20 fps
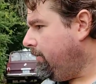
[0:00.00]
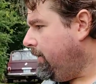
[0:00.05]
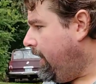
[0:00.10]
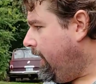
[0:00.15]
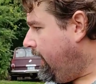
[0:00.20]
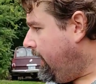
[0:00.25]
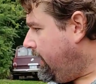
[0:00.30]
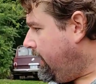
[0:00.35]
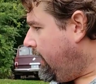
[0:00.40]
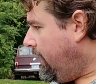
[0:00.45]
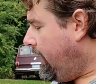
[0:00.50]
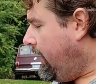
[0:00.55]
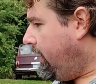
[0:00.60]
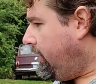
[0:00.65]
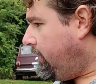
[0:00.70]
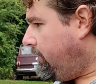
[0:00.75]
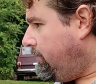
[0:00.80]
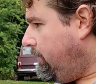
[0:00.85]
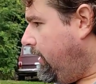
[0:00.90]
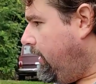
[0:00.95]
And
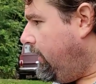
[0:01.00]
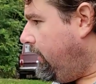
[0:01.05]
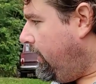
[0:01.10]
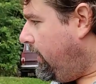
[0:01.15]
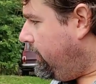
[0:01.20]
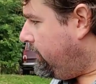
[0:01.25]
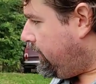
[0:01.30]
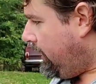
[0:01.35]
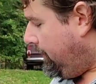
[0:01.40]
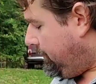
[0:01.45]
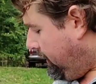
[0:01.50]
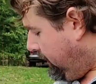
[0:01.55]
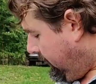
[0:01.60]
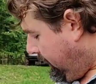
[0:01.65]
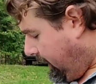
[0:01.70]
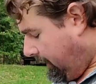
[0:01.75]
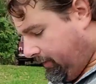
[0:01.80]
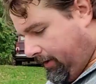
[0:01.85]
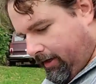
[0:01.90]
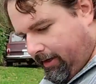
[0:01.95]
it's one of those, I'm going
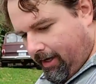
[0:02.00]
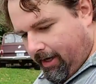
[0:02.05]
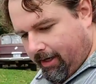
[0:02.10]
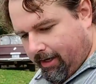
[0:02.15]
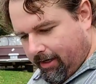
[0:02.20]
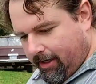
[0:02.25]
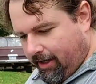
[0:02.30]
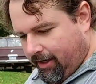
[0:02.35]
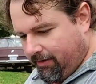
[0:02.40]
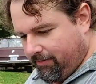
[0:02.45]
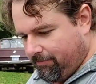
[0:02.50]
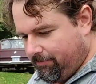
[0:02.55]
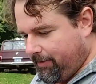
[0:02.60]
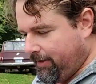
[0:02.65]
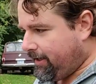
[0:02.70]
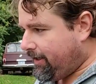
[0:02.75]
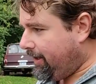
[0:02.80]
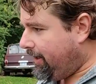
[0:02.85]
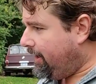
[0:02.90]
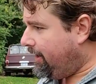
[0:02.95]
to have to take it off,
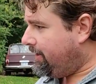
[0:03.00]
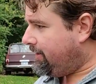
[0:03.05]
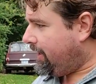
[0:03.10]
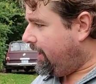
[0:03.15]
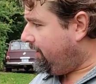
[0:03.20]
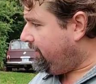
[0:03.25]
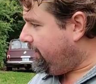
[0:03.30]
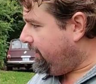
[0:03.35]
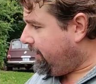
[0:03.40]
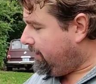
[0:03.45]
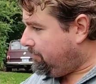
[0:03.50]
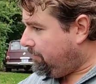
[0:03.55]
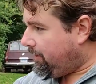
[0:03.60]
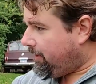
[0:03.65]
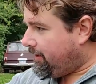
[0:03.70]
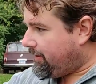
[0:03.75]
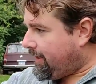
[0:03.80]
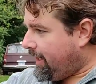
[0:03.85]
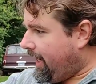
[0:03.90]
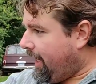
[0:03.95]
because I think
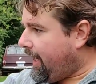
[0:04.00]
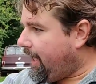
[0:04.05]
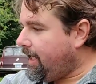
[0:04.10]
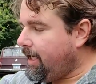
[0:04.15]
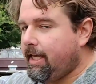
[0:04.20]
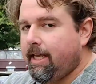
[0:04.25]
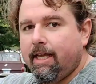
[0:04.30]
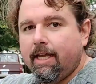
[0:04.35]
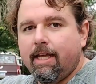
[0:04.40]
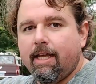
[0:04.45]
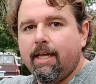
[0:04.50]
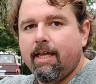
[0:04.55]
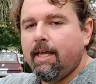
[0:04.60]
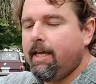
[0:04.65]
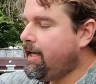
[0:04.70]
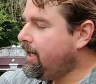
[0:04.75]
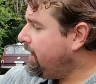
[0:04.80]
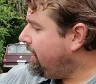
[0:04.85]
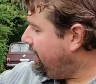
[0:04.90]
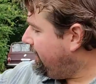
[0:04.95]
where it's at,
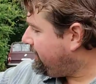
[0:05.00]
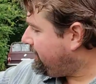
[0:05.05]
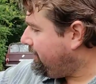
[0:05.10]
it's